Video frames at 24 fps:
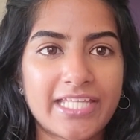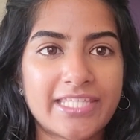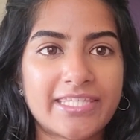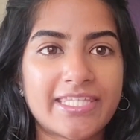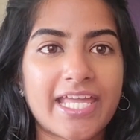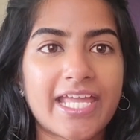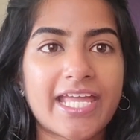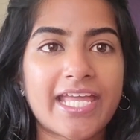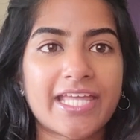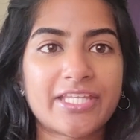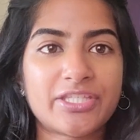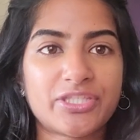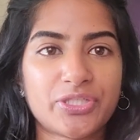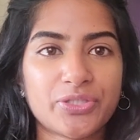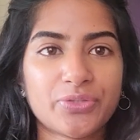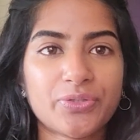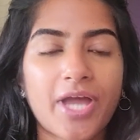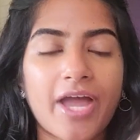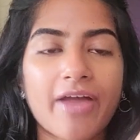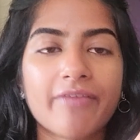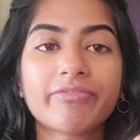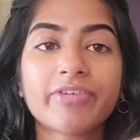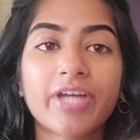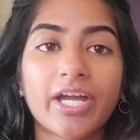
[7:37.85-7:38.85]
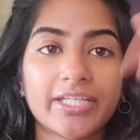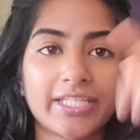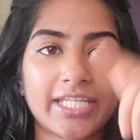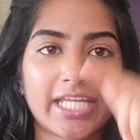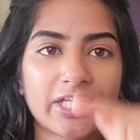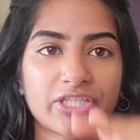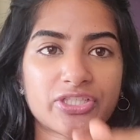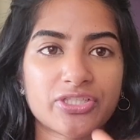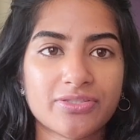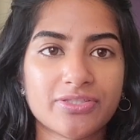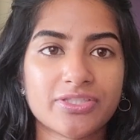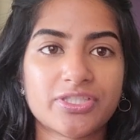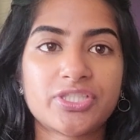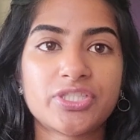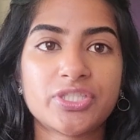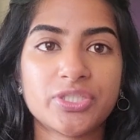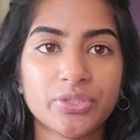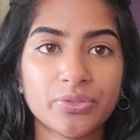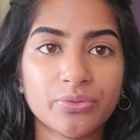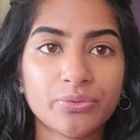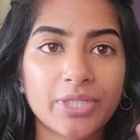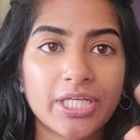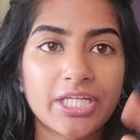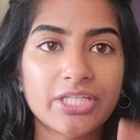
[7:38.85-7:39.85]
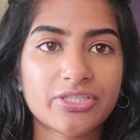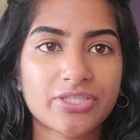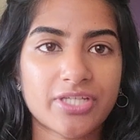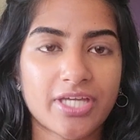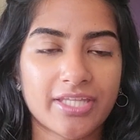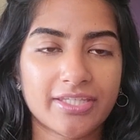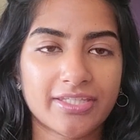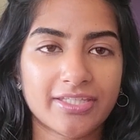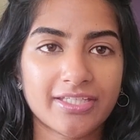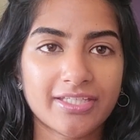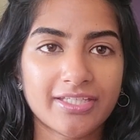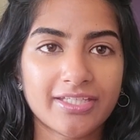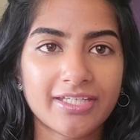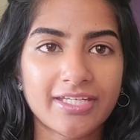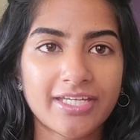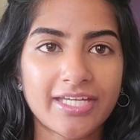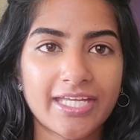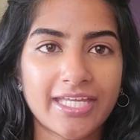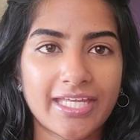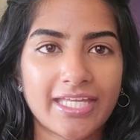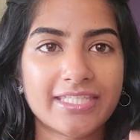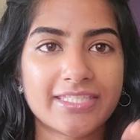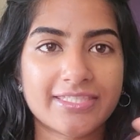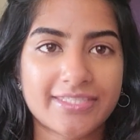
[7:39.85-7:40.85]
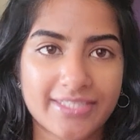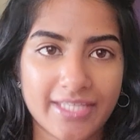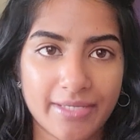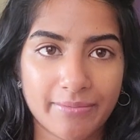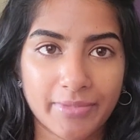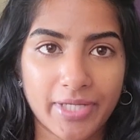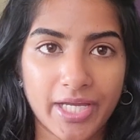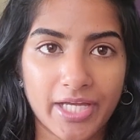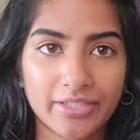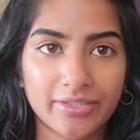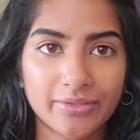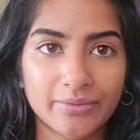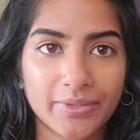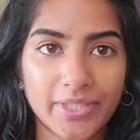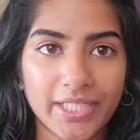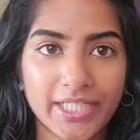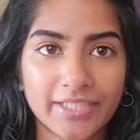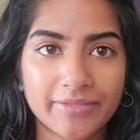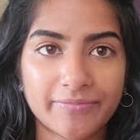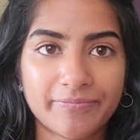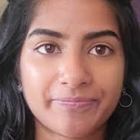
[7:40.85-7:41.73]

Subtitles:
They do have connections to each other in some kind of way.